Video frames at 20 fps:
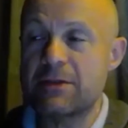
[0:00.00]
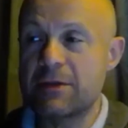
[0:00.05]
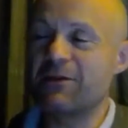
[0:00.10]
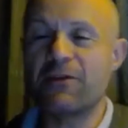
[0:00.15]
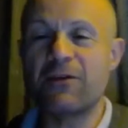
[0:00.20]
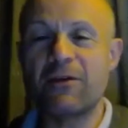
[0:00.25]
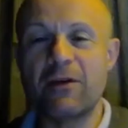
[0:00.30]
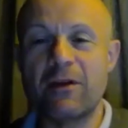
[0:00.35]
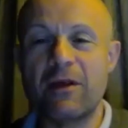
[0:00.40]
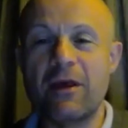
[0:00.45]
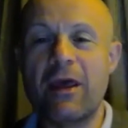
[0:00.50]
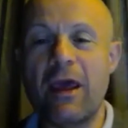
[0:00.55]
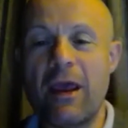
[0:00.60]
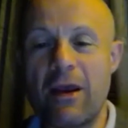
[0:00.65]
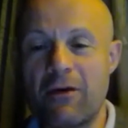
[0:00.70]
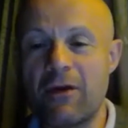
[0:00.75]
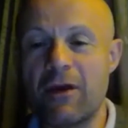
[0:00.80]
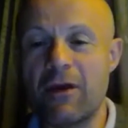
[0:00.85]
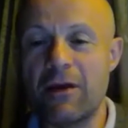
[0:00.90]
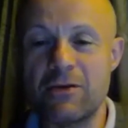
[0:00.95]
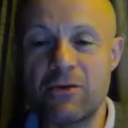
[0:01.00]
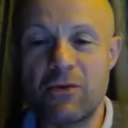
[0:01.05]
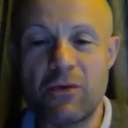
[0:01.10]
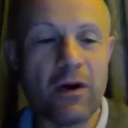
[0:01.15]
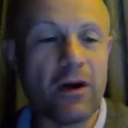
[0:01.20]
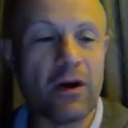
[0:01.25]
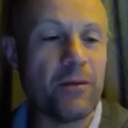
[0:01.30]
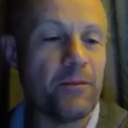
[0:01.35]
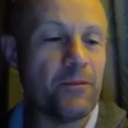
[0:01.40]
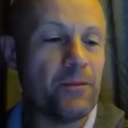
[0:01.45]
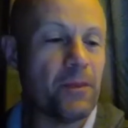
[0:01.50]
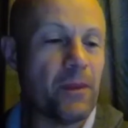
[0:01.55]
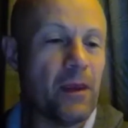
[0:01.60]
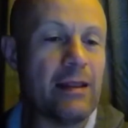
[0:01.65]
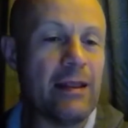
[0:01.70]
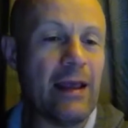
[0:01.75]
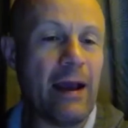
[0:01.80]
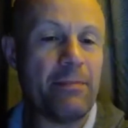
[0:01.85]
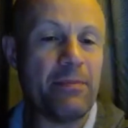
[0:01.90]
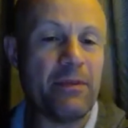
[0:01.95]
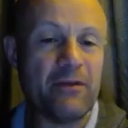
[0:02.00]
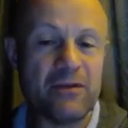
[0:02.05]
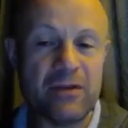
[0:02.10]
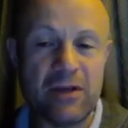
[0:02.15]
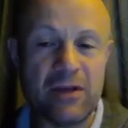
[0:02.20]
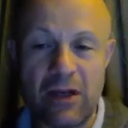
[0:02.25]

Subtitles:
different areas where adaptiveness